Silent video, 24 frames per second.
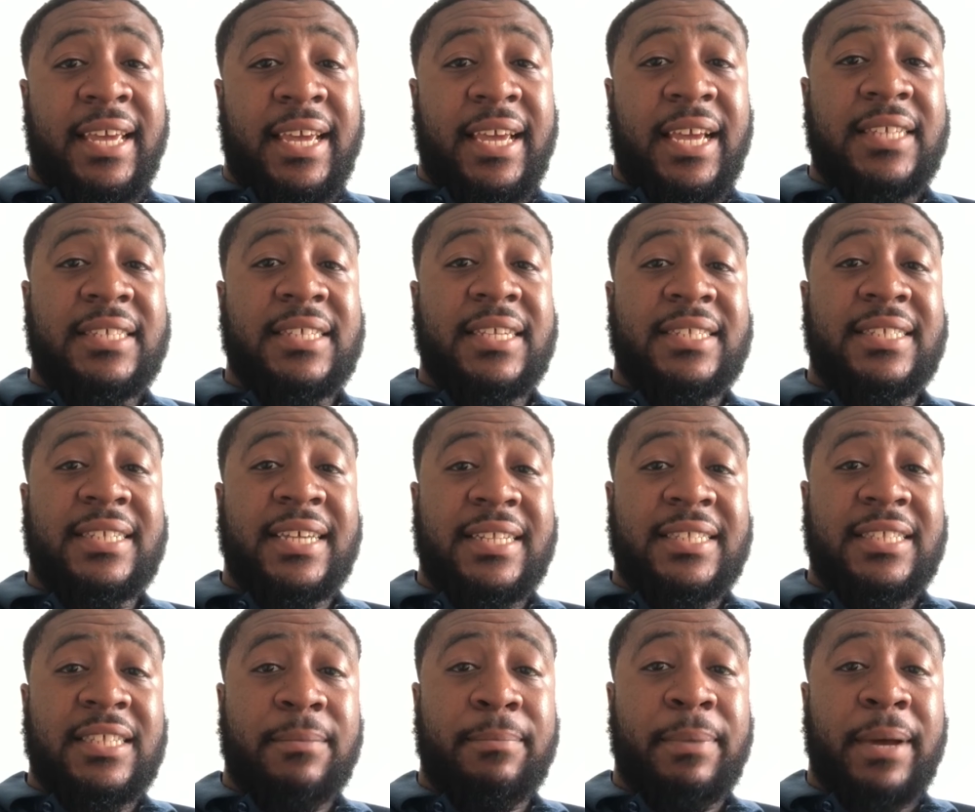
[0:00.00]
He's a
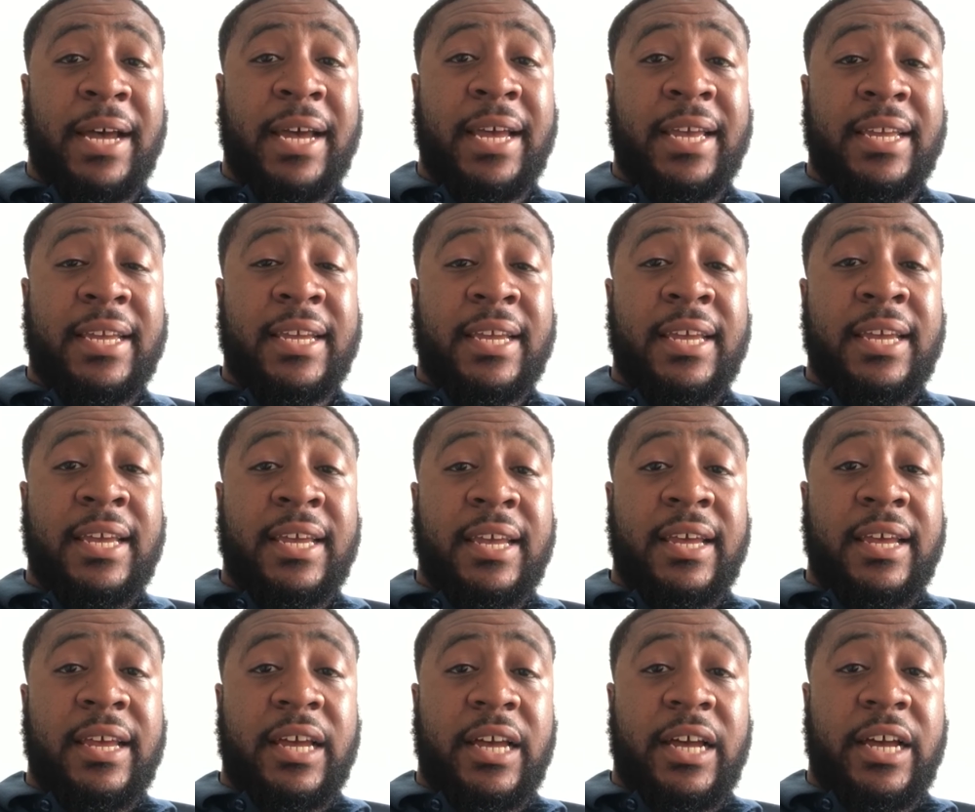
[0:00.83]
centre-back
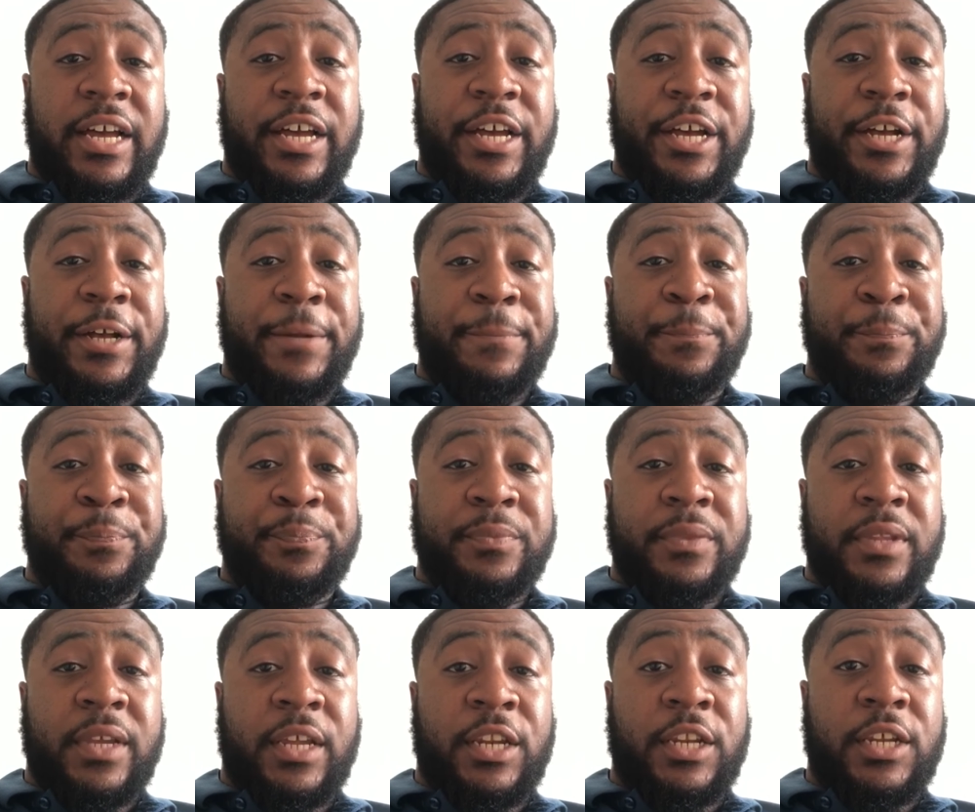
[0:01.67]

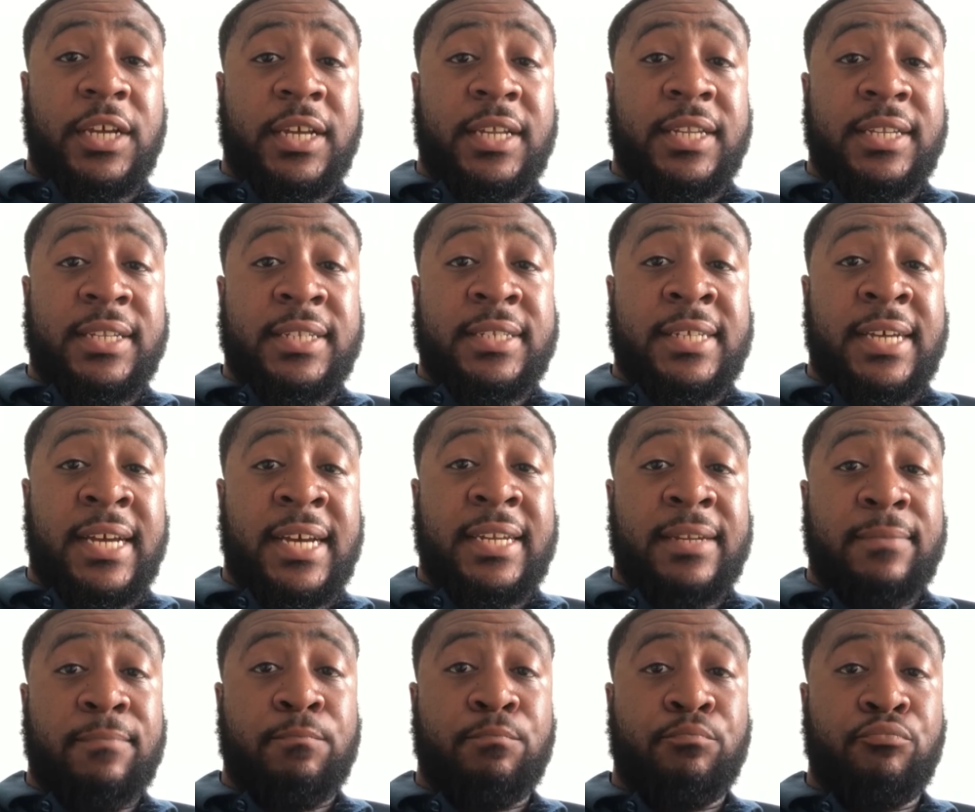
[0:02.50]
and
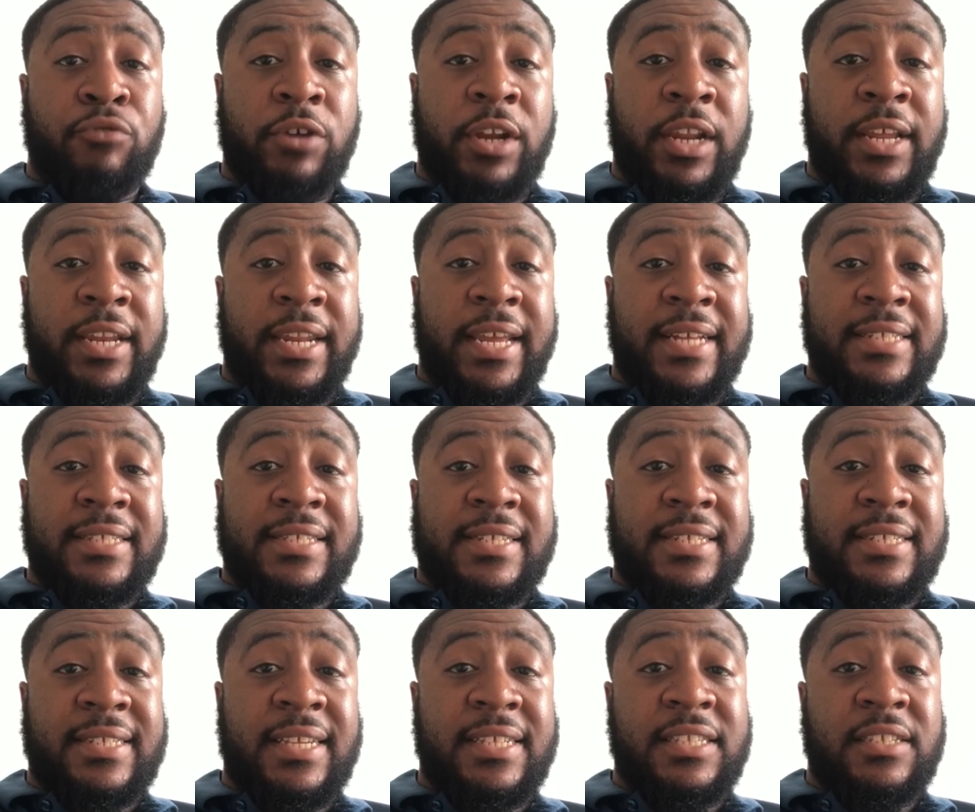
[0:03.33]
had a brilliant end
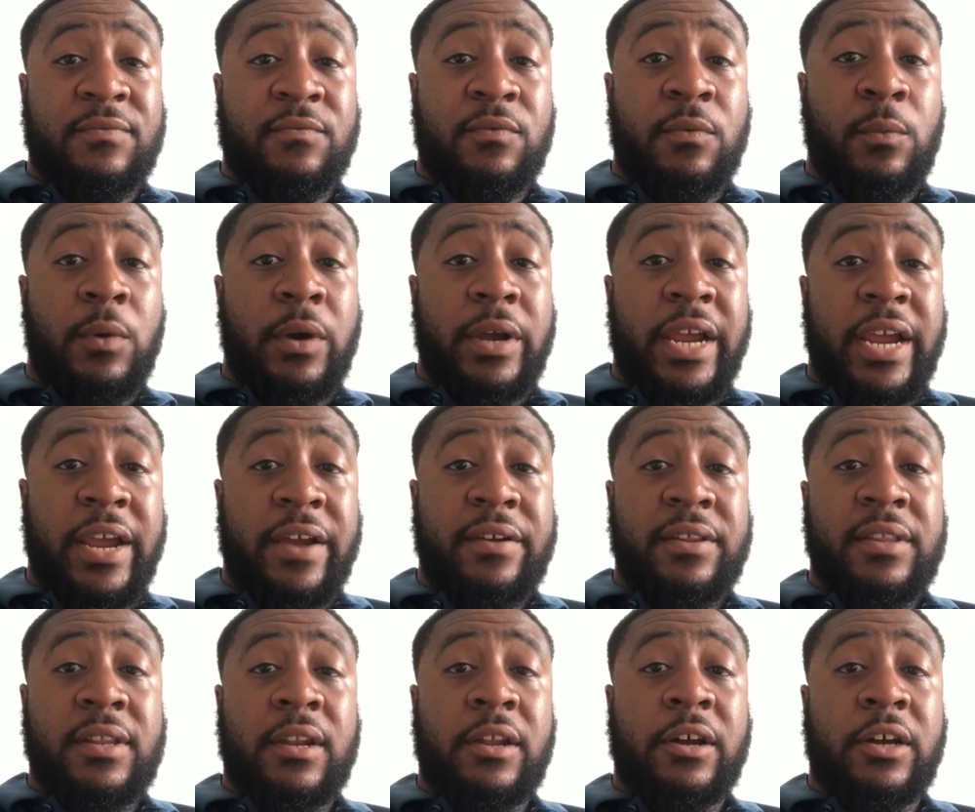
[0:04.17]
to the season from what I
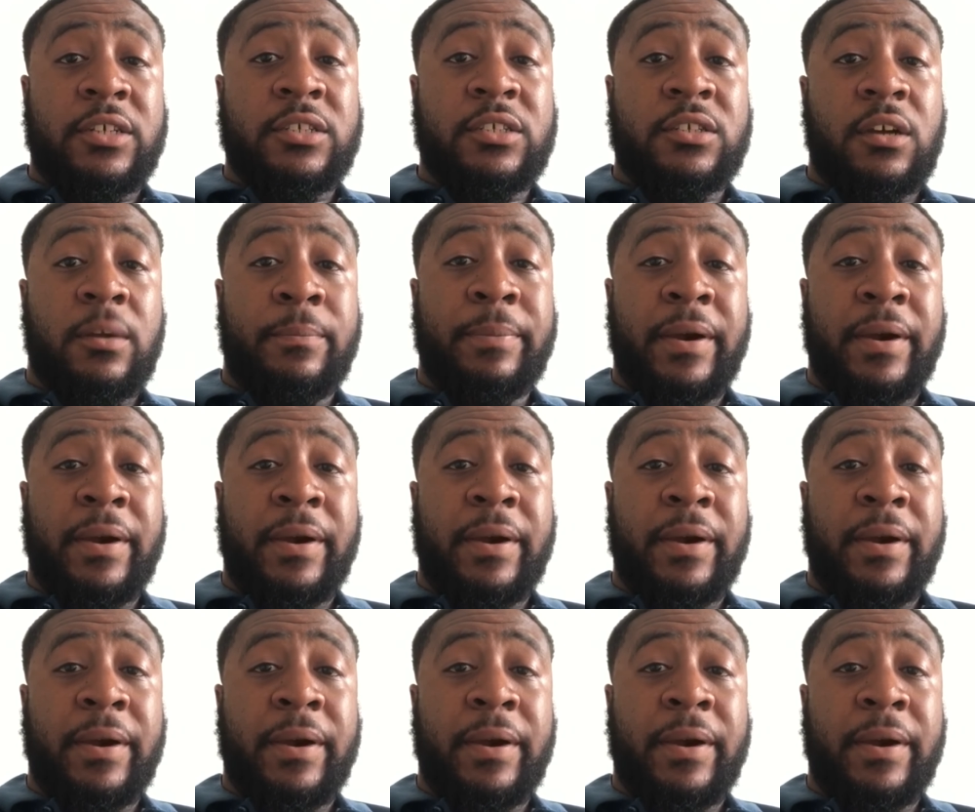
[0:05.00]
hear in the last.